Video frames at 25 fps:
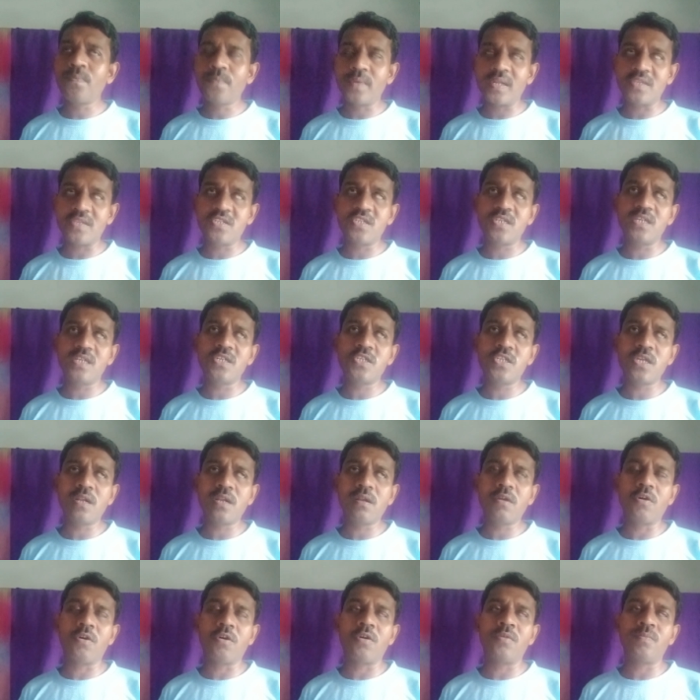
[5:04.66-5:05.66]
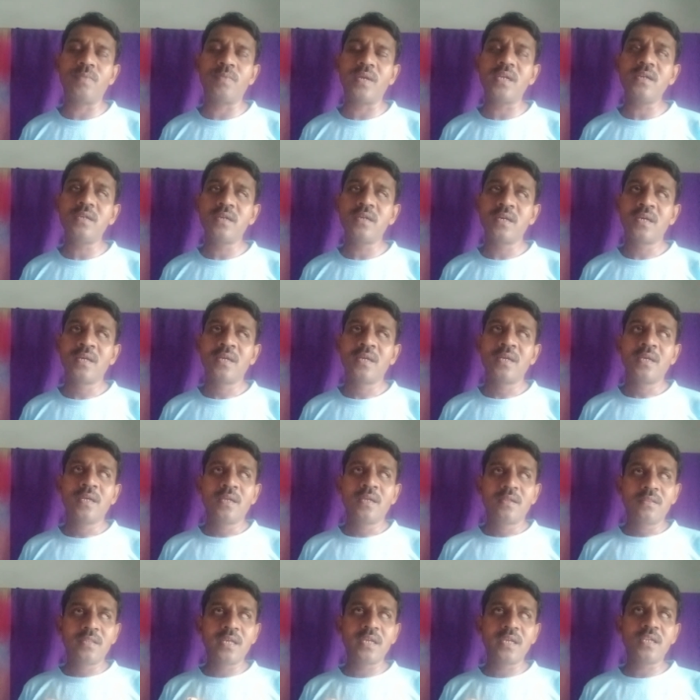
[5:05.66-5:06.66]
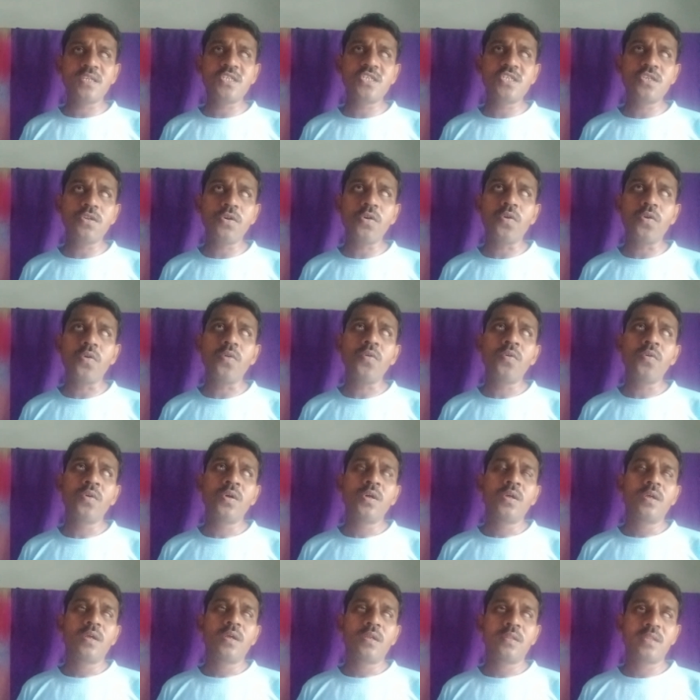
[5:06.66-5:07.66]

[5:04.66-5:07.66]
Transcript: presidential government, there is no